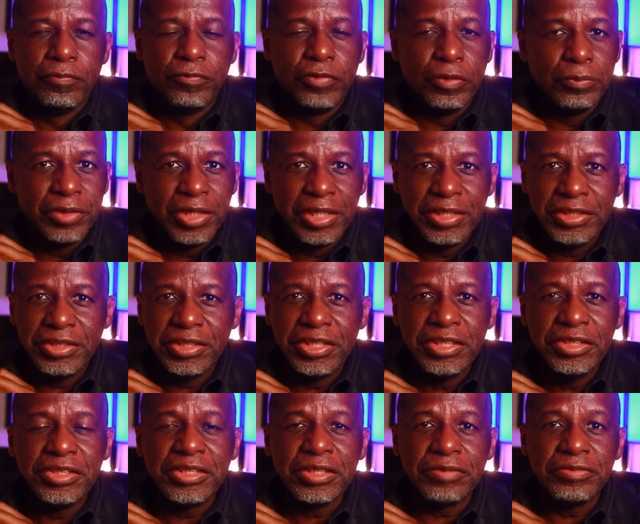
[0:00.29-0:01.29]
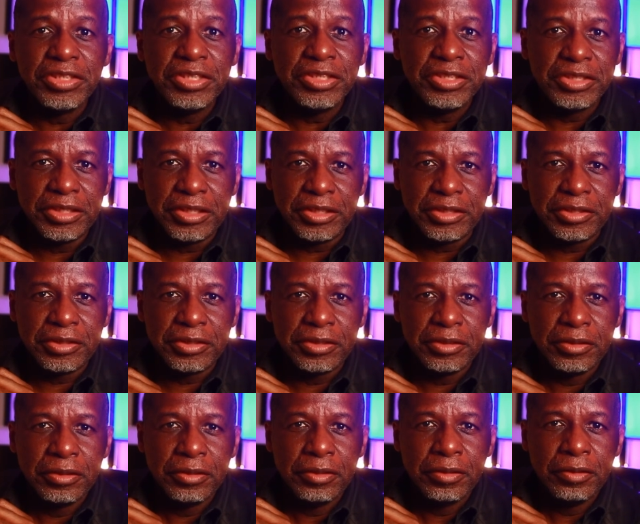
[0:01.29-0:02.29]
from 1976,
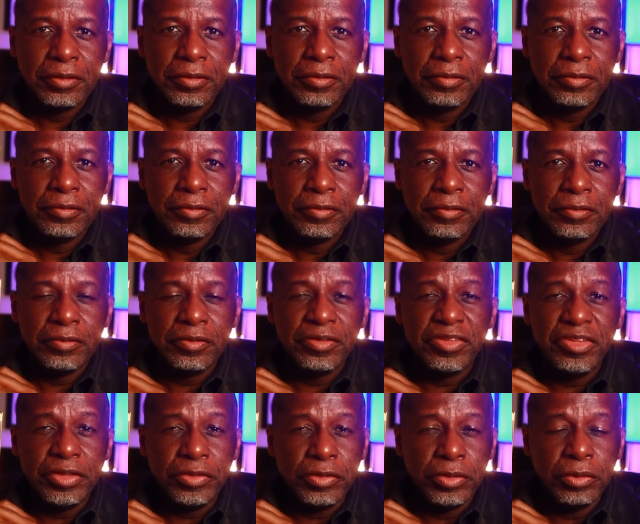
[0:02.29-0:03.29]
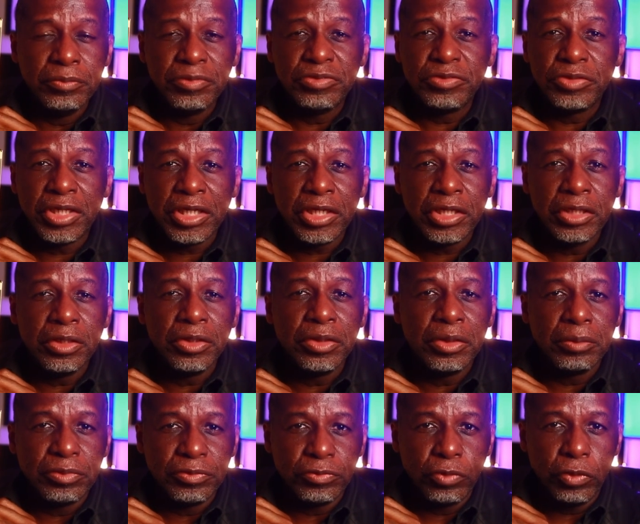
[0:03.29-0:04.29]
The Tomb of Dracula,
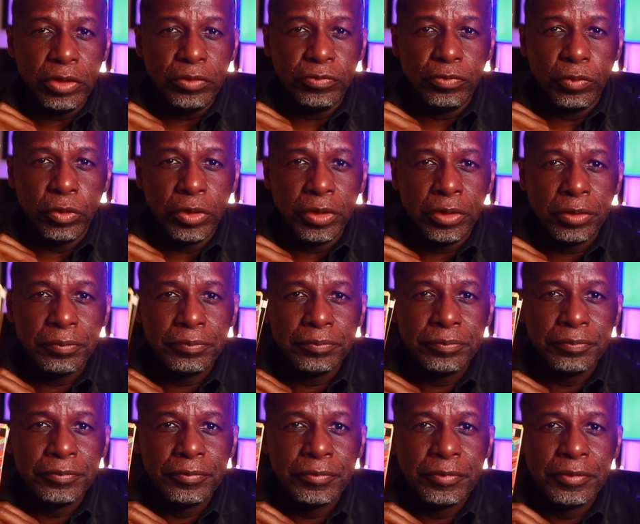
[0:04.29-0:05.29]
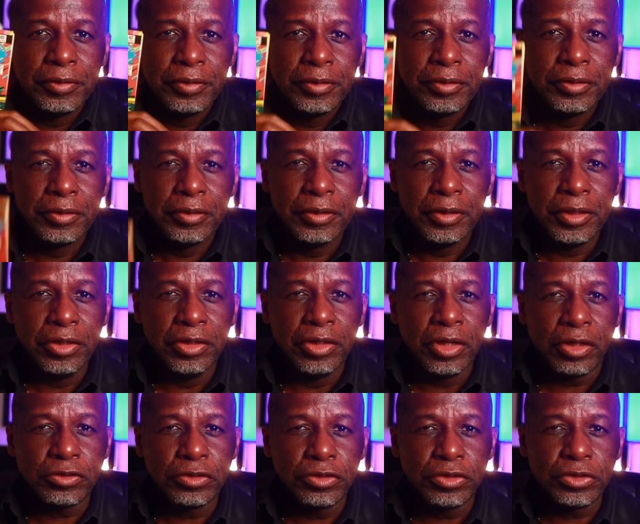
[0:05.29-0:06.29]
number 44, and
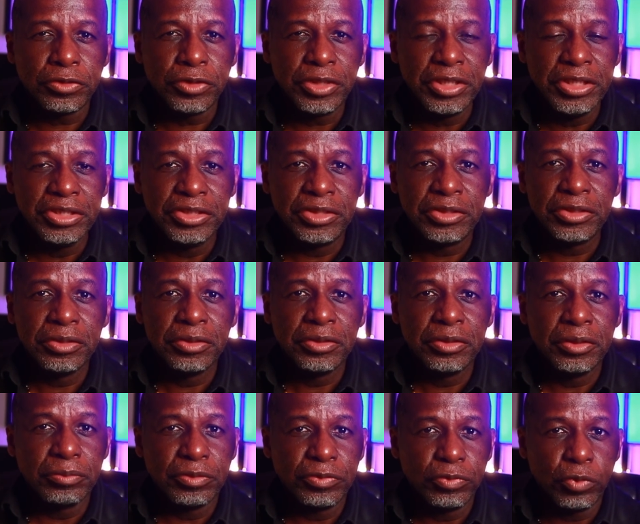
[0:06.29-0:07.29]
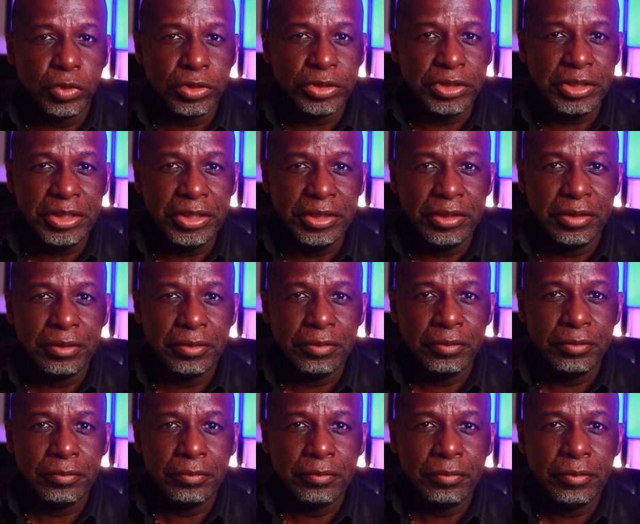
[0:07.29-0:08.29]
Doctor Strange, number
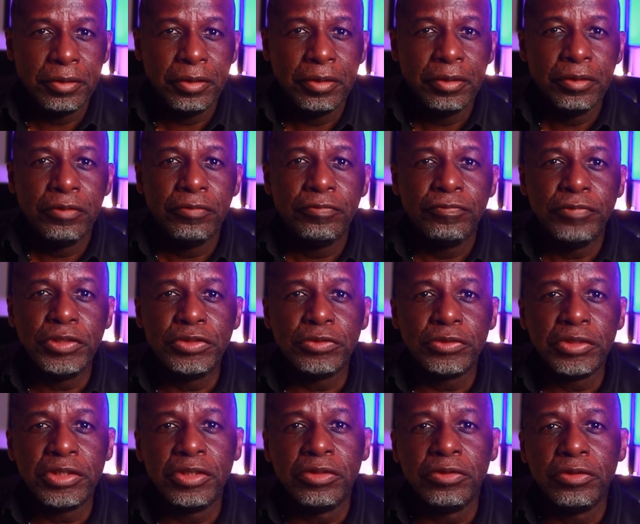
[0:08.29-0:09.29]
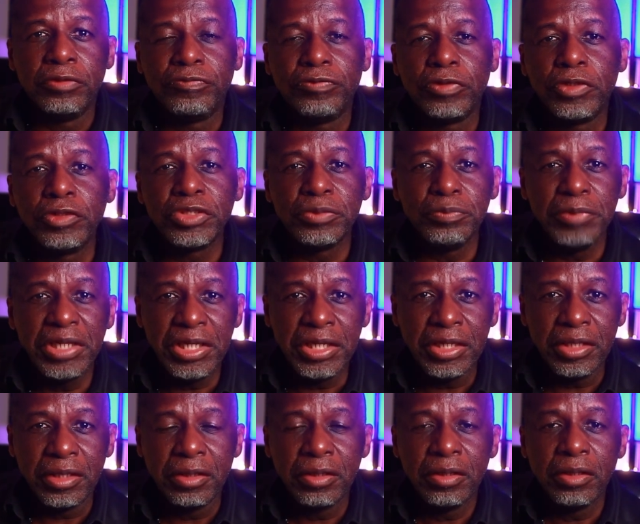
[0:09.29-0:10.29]
14, featuring the first
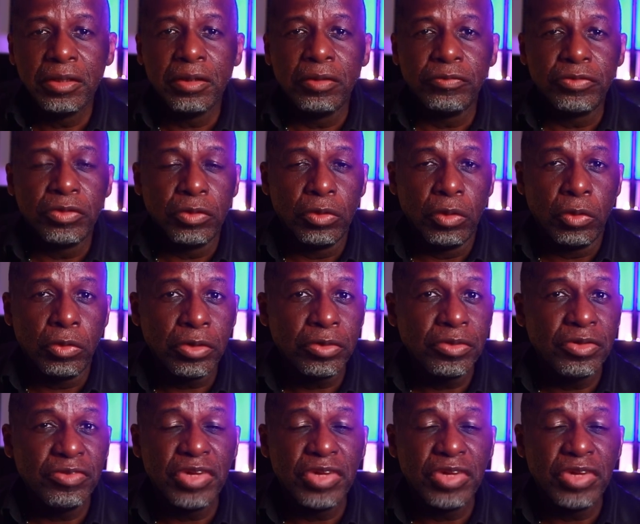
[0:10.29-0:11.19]
meeting of the Lord of the